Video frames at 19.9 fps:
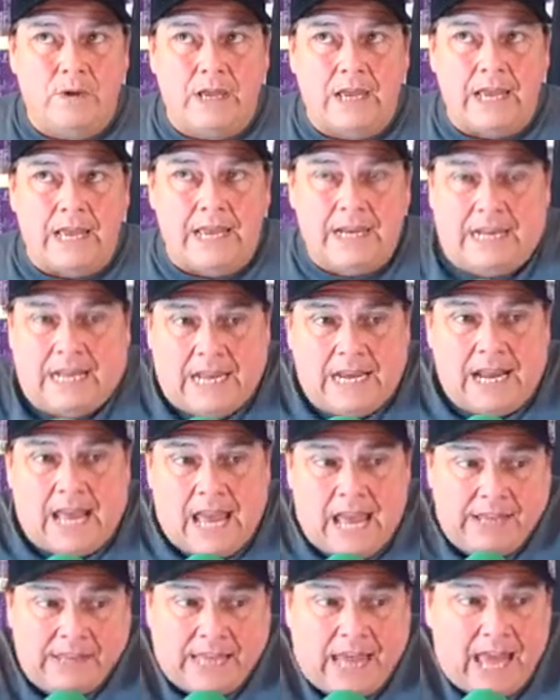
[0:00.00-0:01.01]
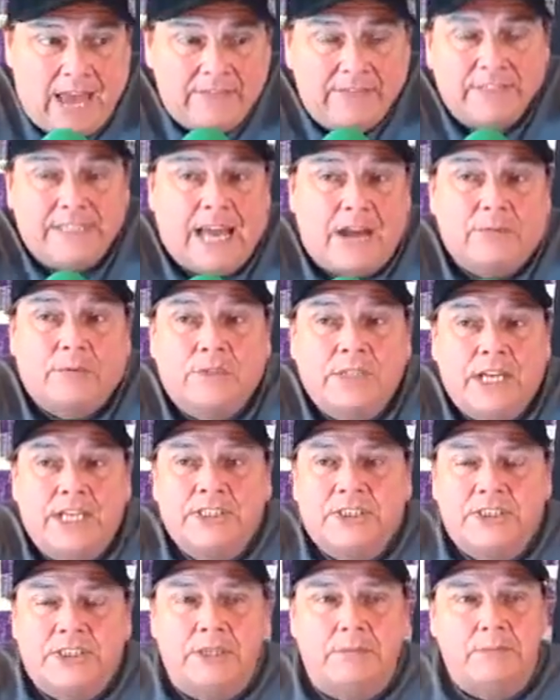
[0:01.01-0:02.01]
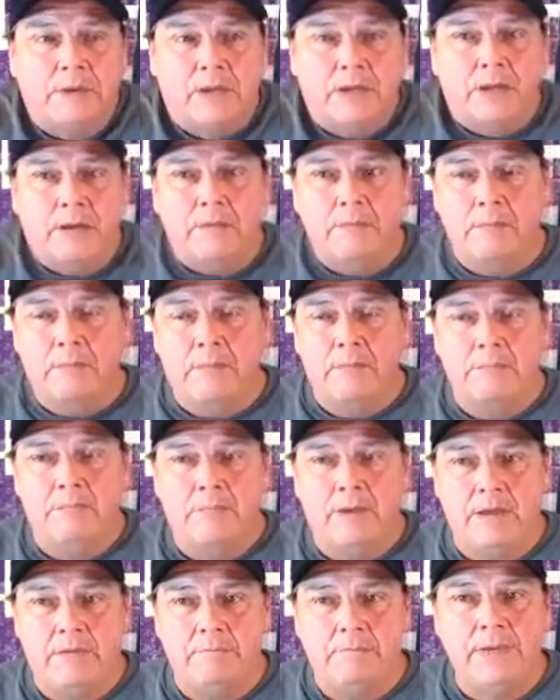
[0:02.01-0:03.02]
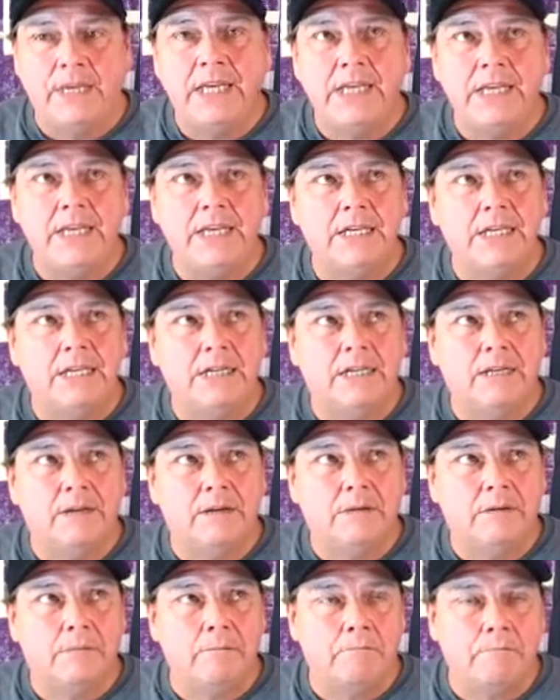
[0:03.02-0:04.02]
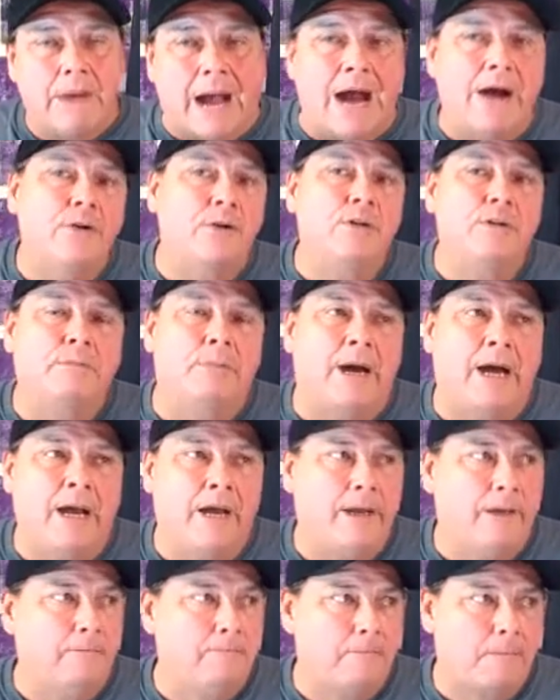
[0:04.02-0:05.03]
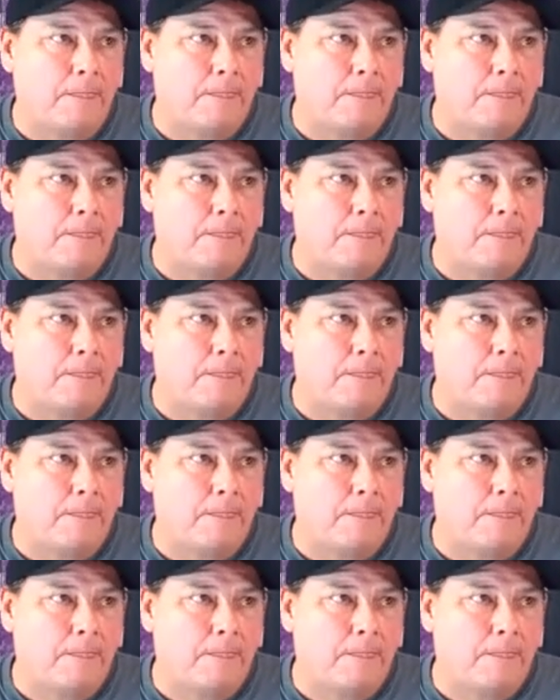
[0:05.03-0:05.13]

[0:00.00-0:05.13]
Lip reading: and having that relationship be bound by